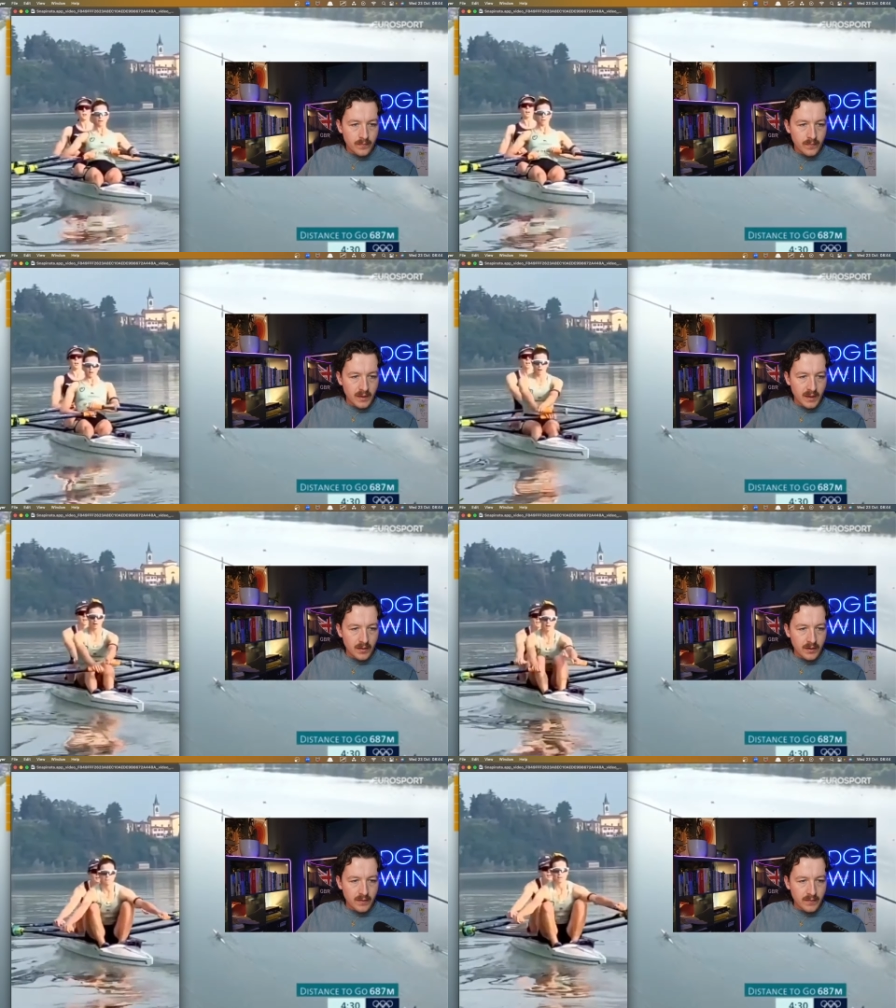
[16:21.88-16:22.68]
Yeah,
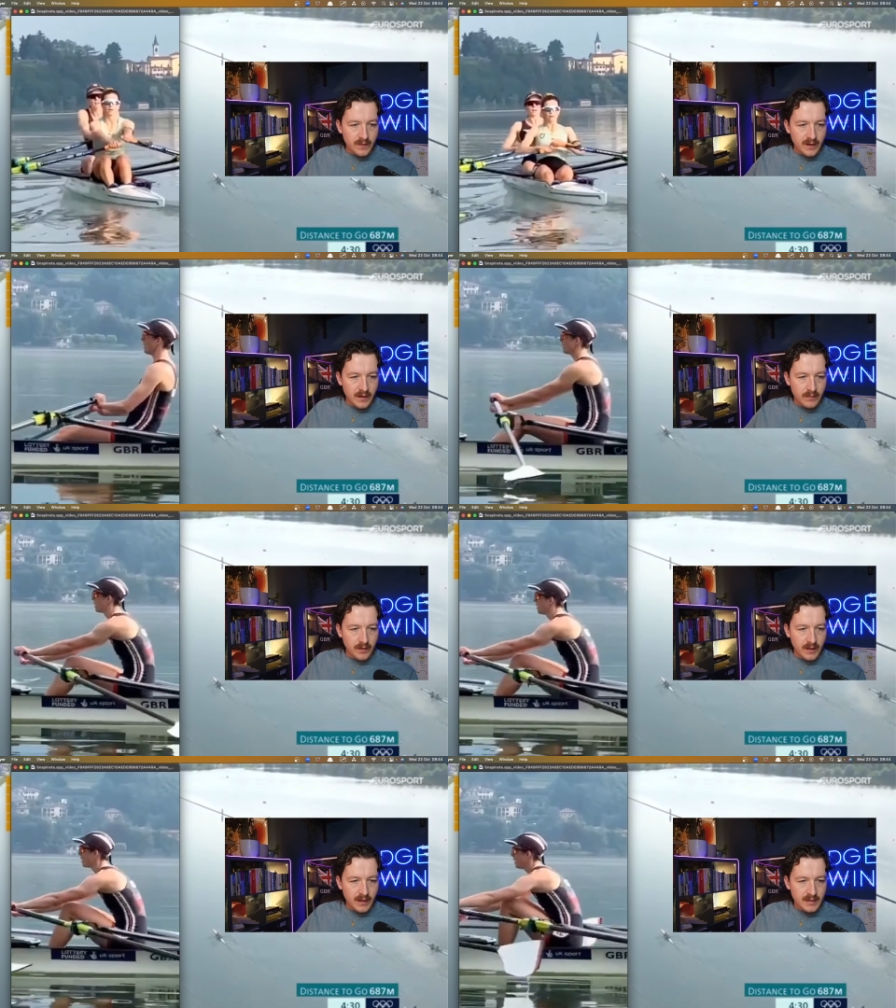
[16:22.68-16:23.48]
covered that.
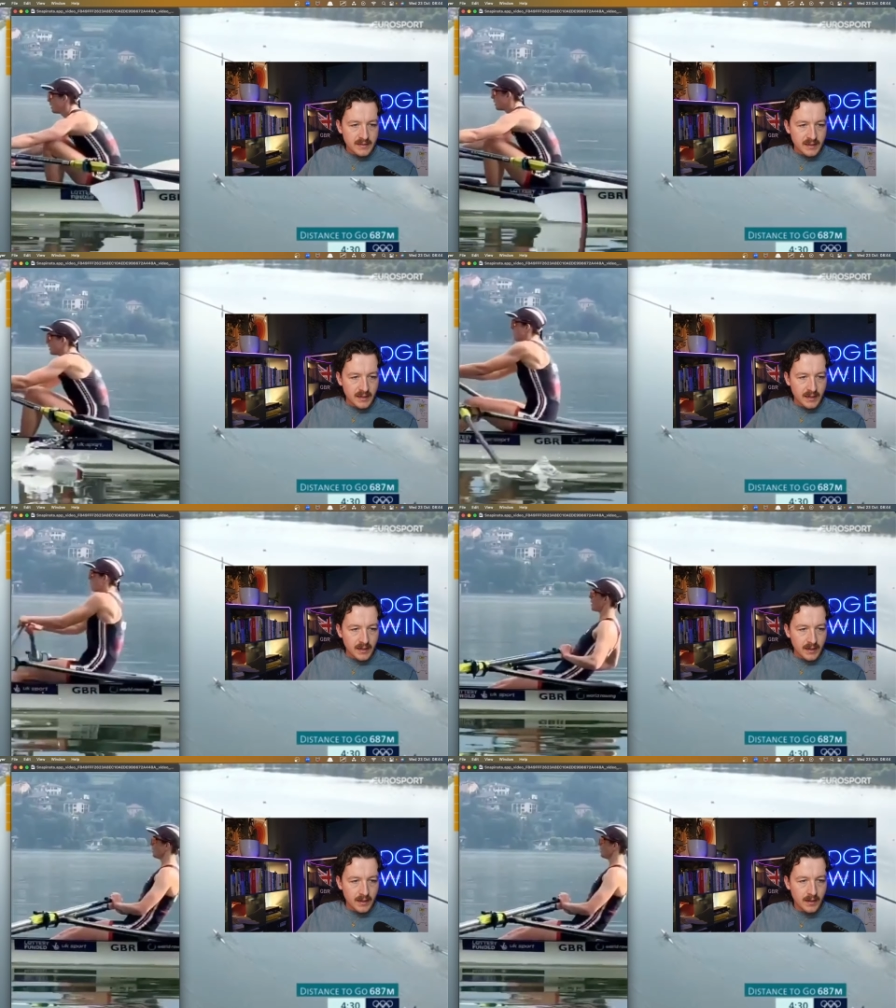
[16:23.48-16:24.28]
Relaxing.